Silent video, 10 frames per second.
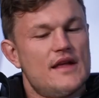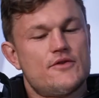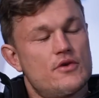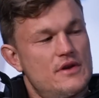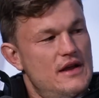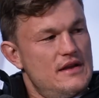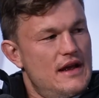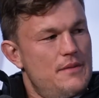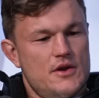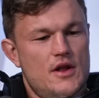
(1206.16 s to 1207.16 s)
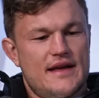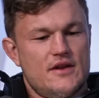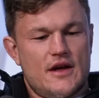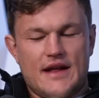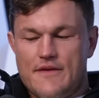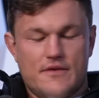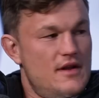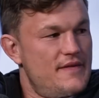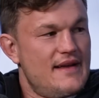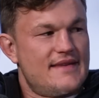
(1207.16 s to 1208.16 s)
I took it in, yeah. But you know, like, you don't
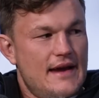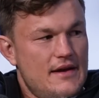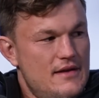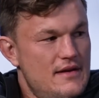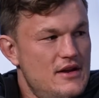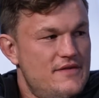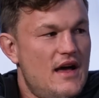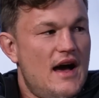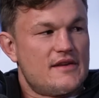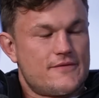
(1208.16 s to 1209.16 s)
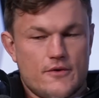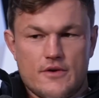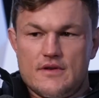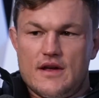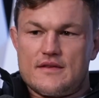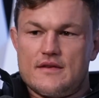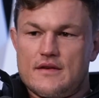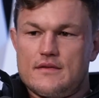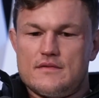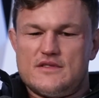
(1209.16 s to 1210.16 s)
have it. Like, they take it. And you have to ask for it. Like, to.